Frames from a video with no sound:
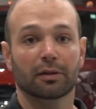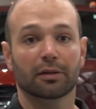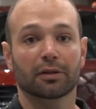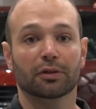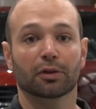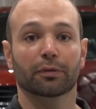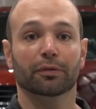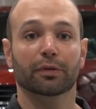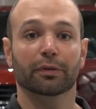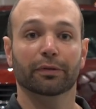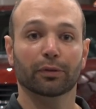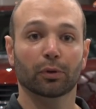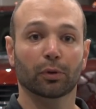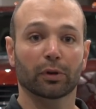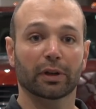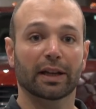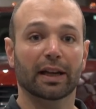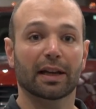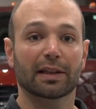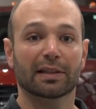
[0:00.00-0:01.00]
So if you floor
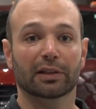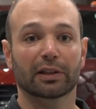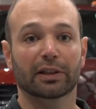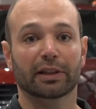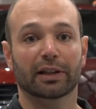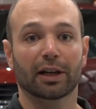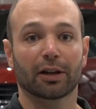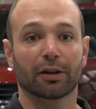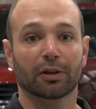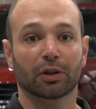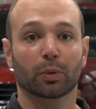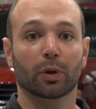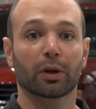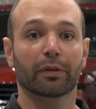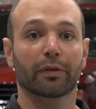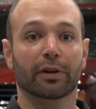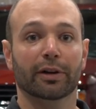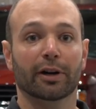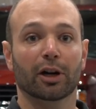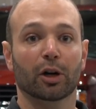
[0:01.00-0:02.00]
a gasoline car at
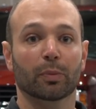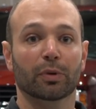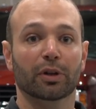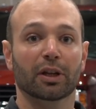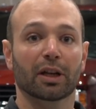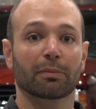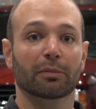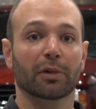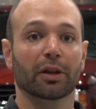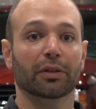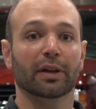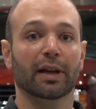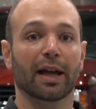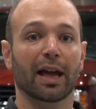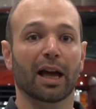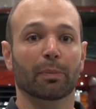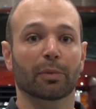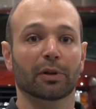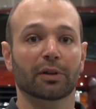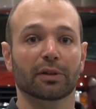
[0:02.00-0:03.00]
1,200 RPM, nothing
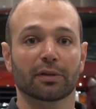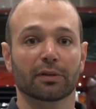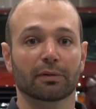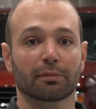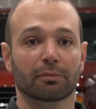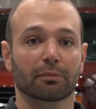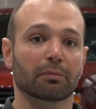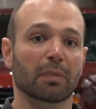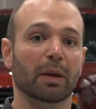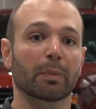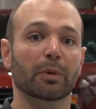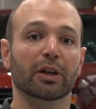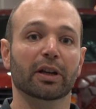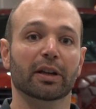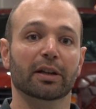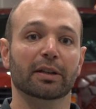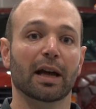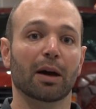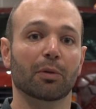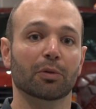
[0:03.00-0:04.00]
happens. Maybe you get
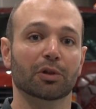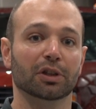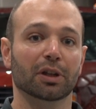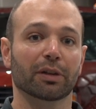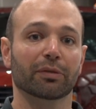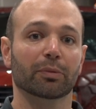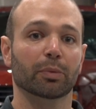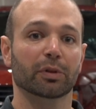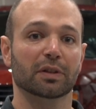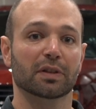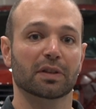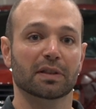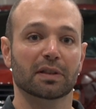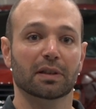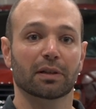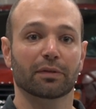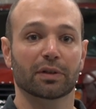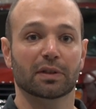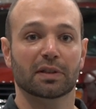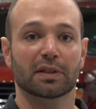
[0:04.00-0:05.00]
a downshift. But if it's
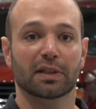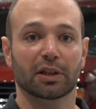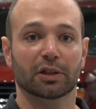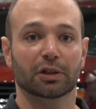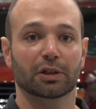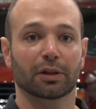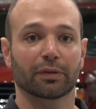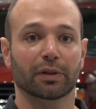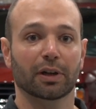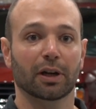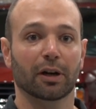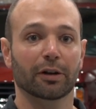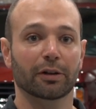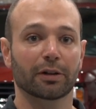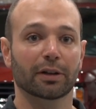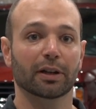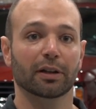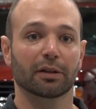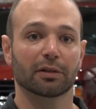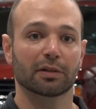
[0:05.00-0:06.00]
a stick shift car,
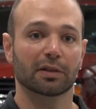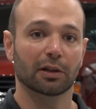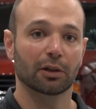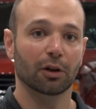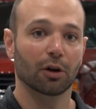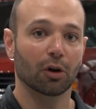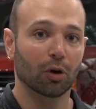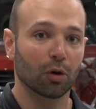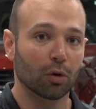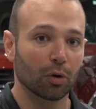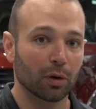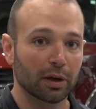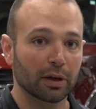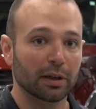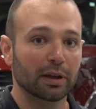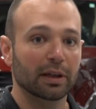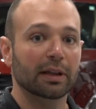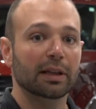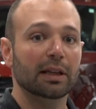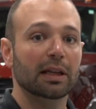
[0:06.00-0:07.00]
you get a slow,
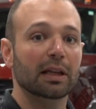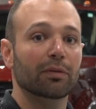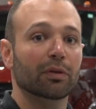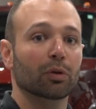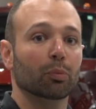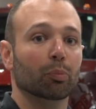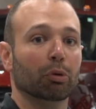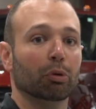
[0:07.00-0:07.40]
even